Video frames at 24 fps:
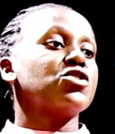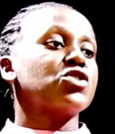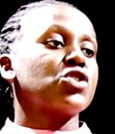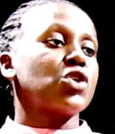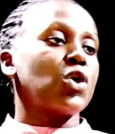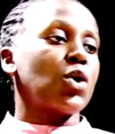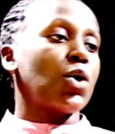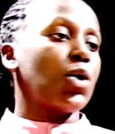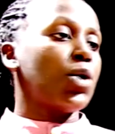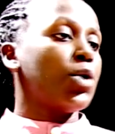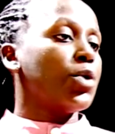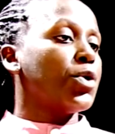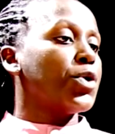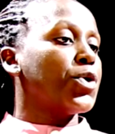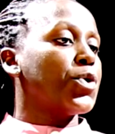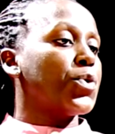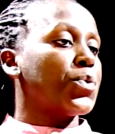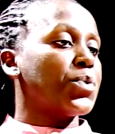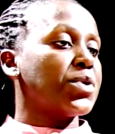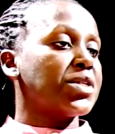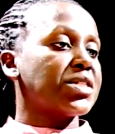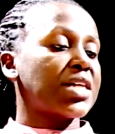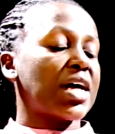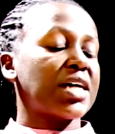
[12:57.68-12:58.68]
So,
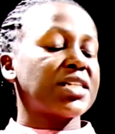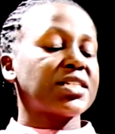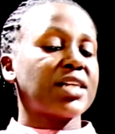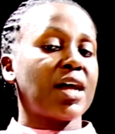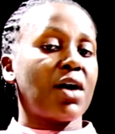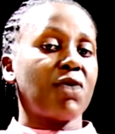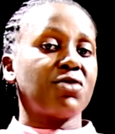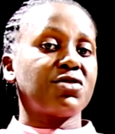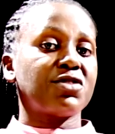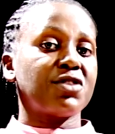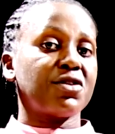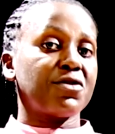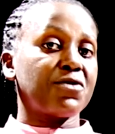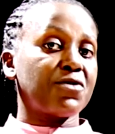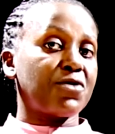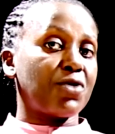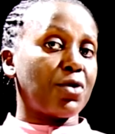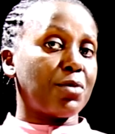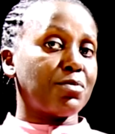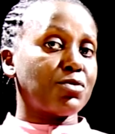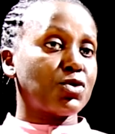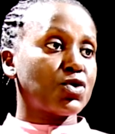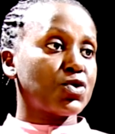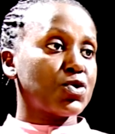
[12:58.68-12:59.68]
we start counting
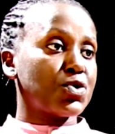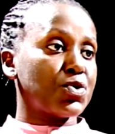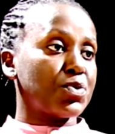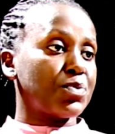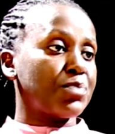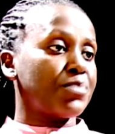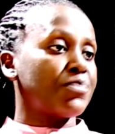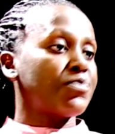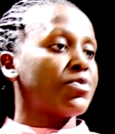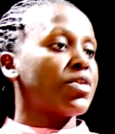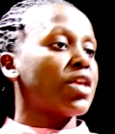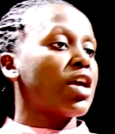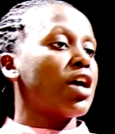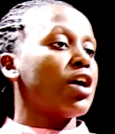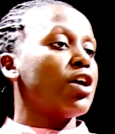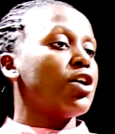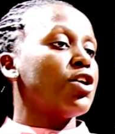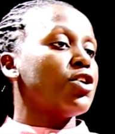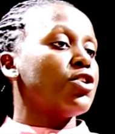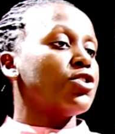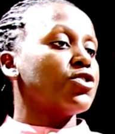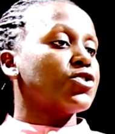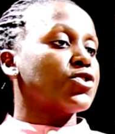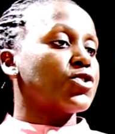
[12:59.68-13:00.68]
from 2.
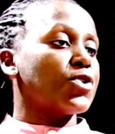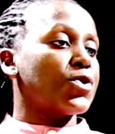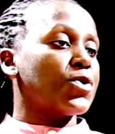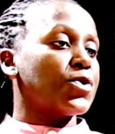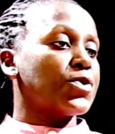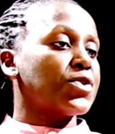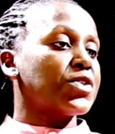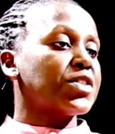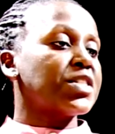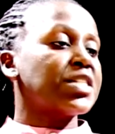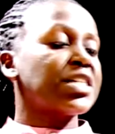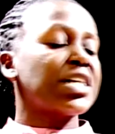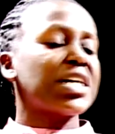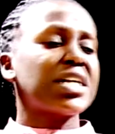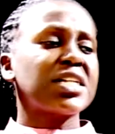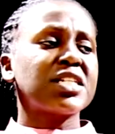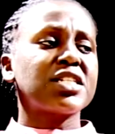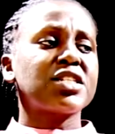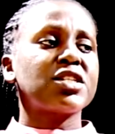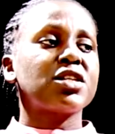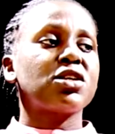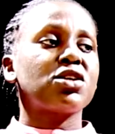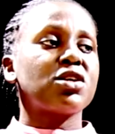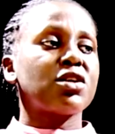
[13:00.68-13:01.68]
So,
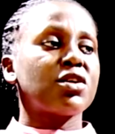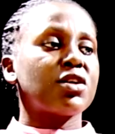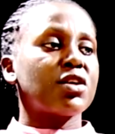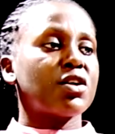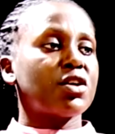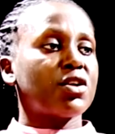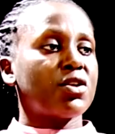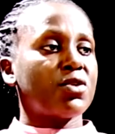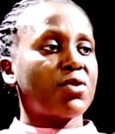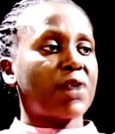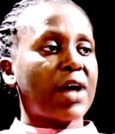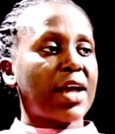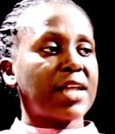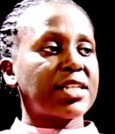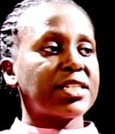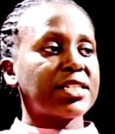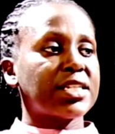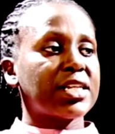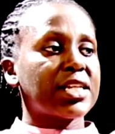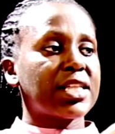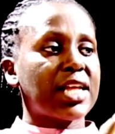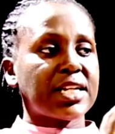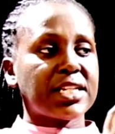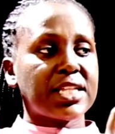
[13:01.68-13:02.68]
since you can
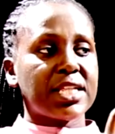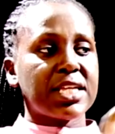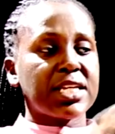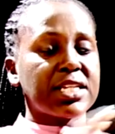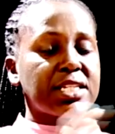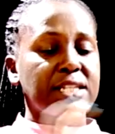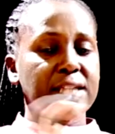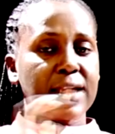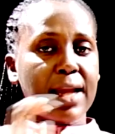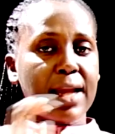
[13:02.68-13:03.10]
see that this